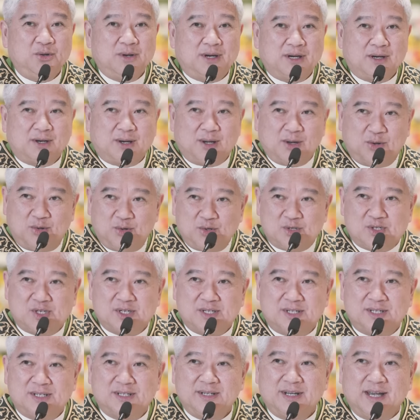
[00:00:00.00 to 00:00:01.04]
You are
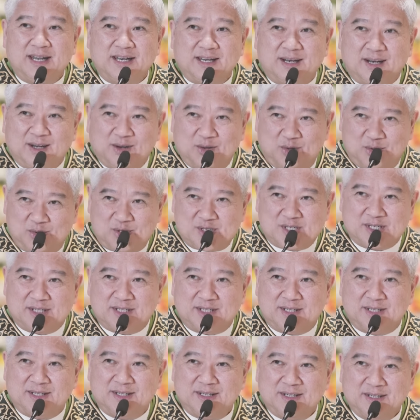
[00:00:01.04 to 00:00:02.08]
closer and
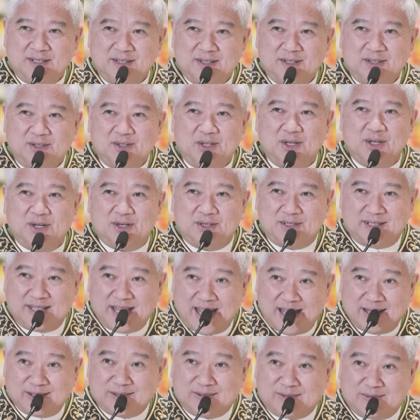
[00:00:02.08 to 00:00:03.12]
closer to your
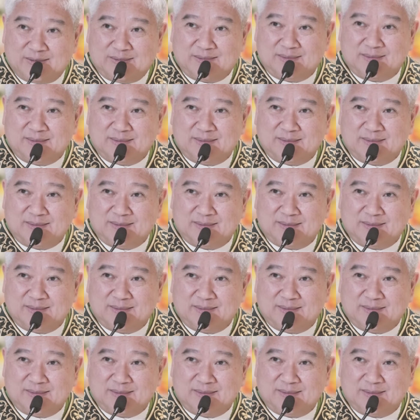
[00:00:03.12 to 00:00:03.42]
death.